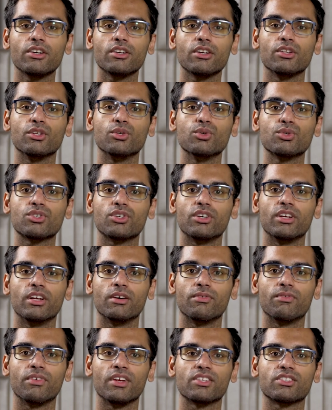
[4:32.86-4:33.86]
user
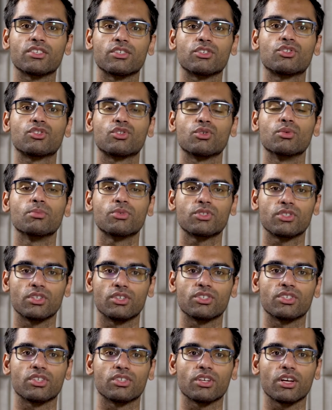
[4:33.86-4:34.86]
interface assumes
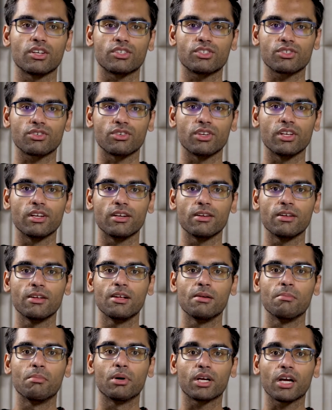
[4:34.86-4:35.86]
there's a touchscreen.
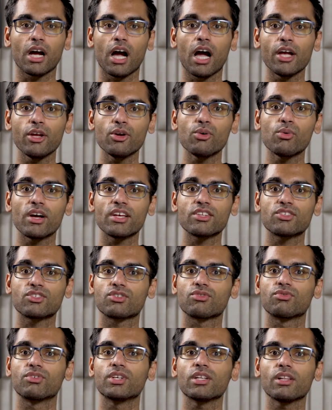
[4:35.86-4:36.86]
But
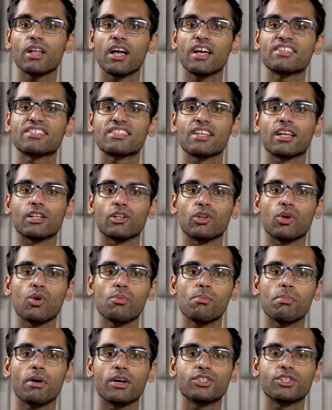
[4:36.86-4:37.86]
KaiOS realized that
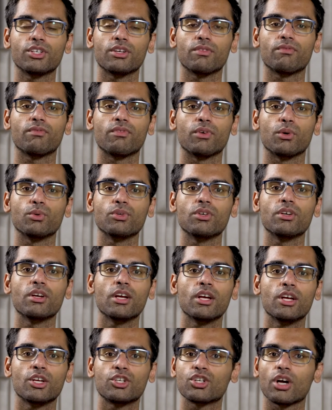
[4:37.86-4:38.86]
low-budget phone
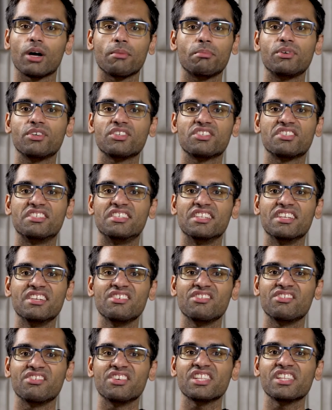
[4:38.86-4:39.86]
shoppers
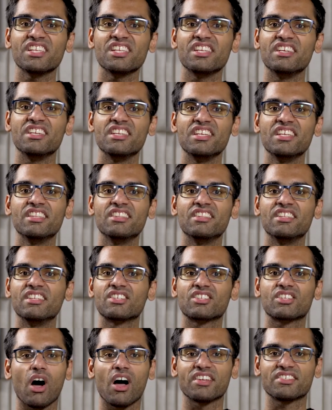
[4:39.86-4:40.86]
didn't really need
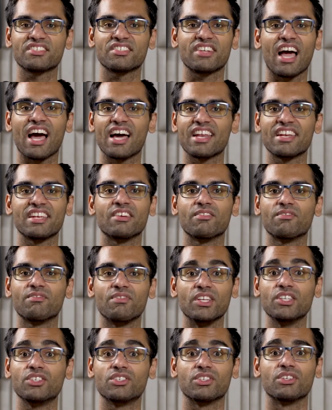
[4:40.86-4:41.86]
these cost-adding
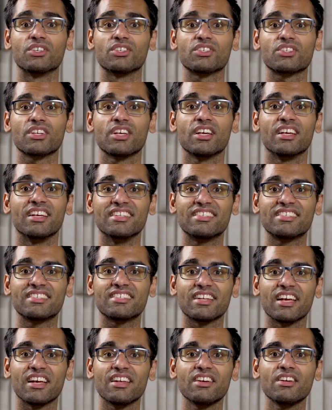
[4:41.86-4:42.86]
features.
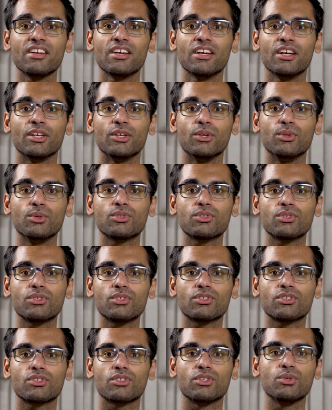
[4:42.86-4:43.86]
Instead,
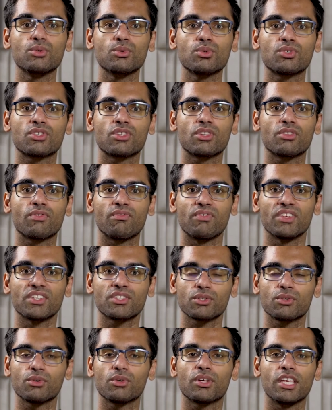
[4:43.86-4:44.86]
users used the
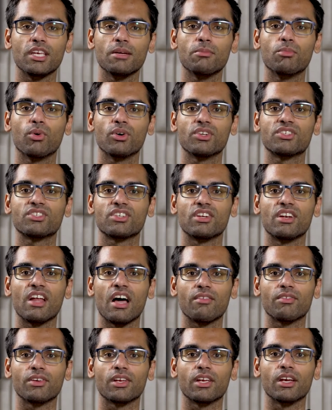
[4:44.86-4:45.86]
physical keyboards to
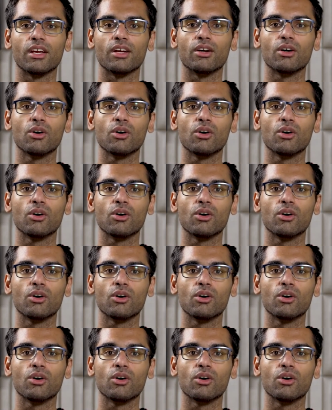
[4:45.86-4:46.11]
navigate,